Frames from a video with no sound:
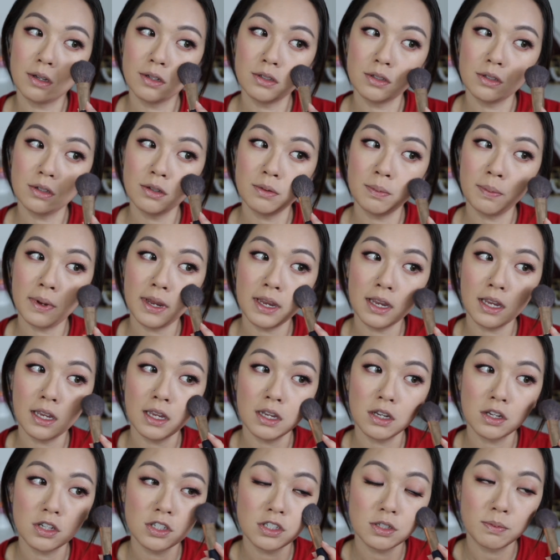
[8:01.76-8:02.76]
too
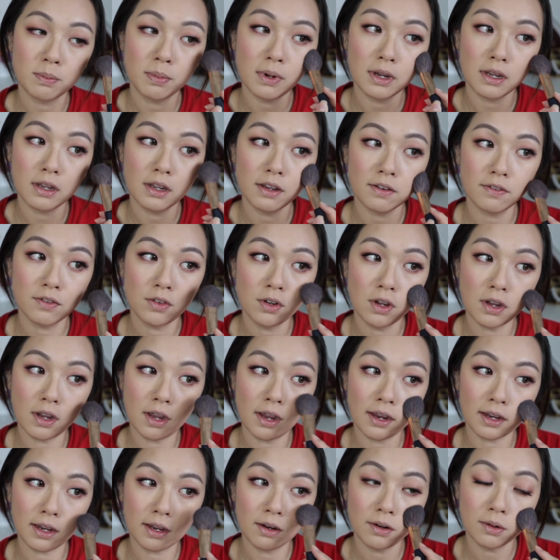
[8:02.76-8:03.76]
pinkish but if not
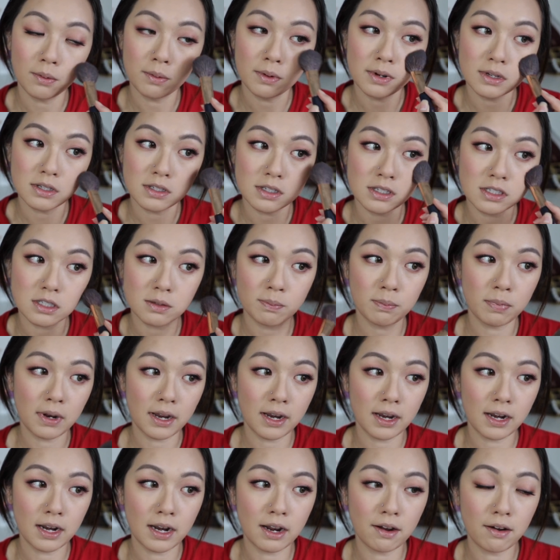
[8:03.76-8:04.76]
I can always just
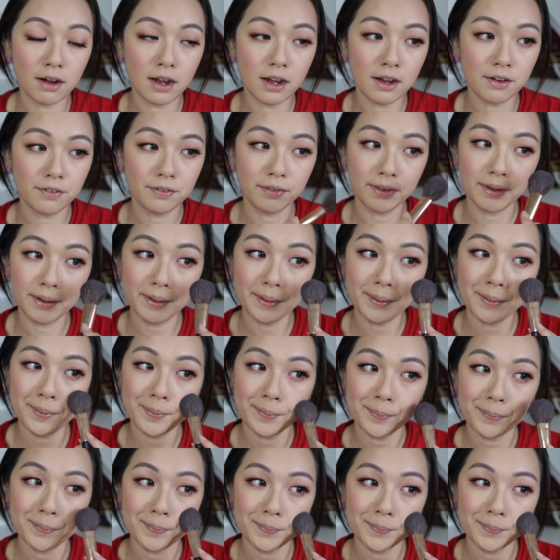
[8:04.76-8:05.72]
blend it out after.